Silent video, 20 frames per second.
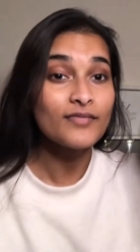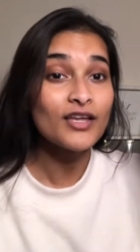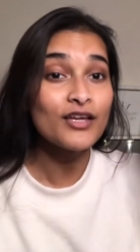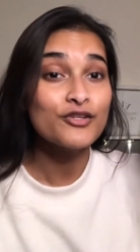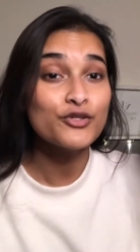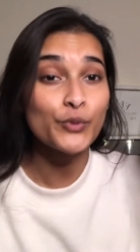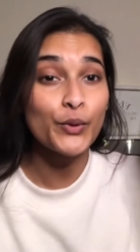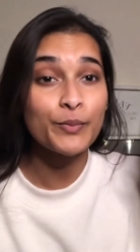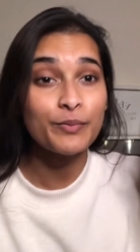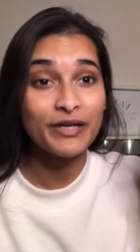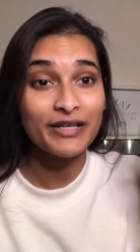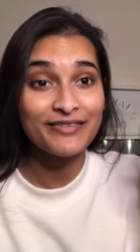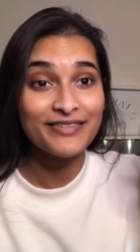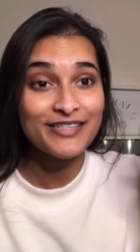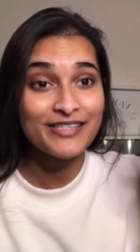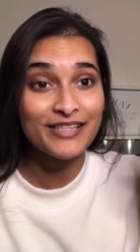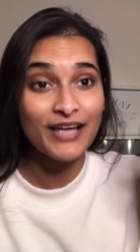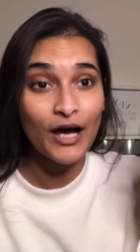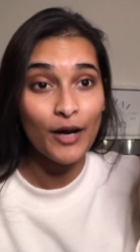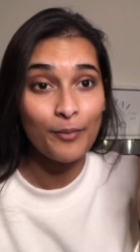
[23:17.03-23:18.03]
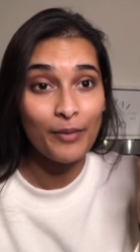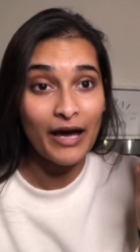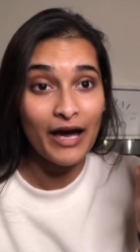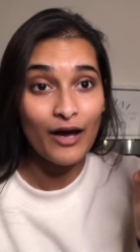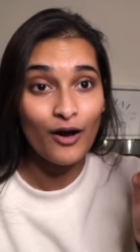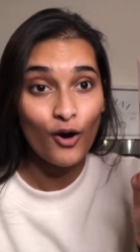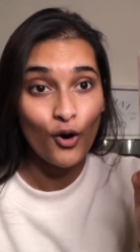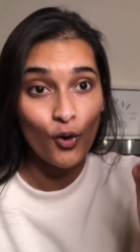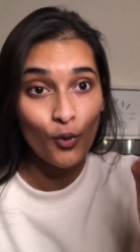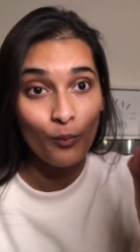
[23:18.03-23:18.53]
So I picked this up at
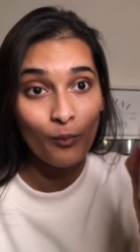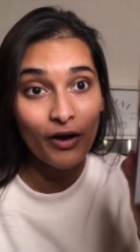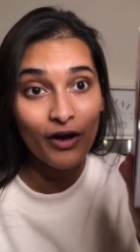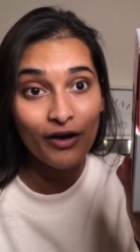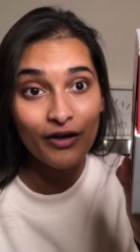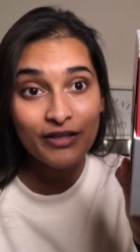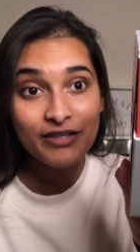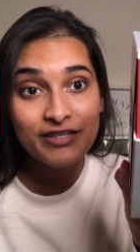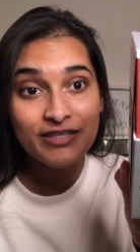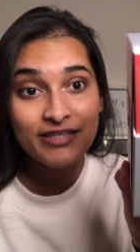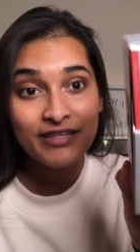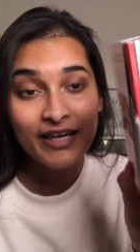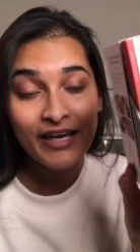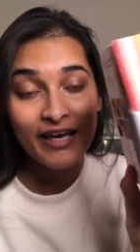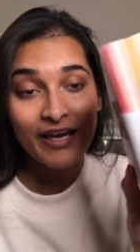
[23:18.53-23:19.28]
Home Goods